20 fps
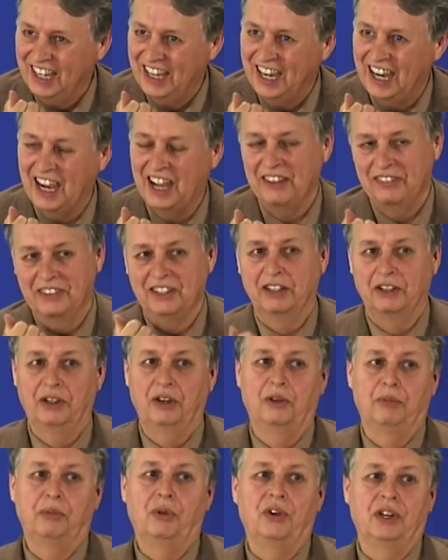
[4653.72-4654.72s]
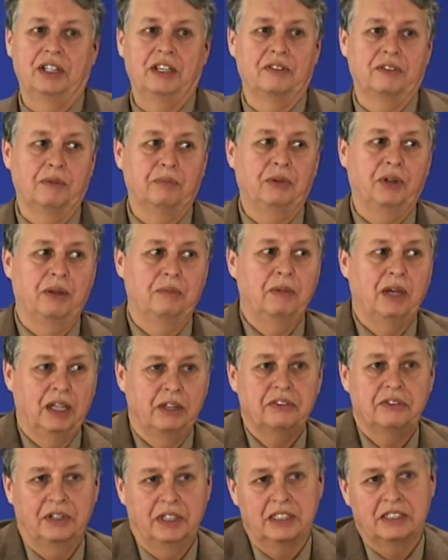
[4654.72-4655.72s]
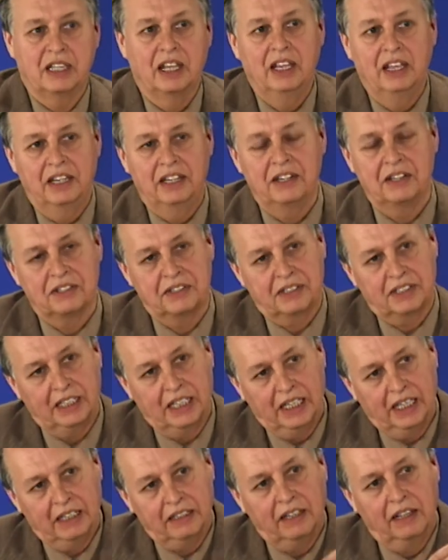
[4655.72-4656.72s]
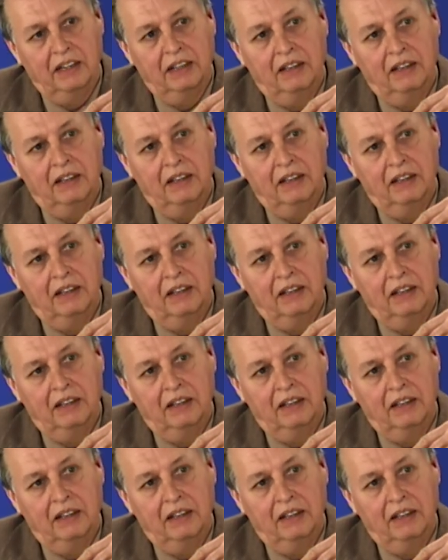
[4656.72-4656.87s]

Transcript: And the whole point of the Poimandres is that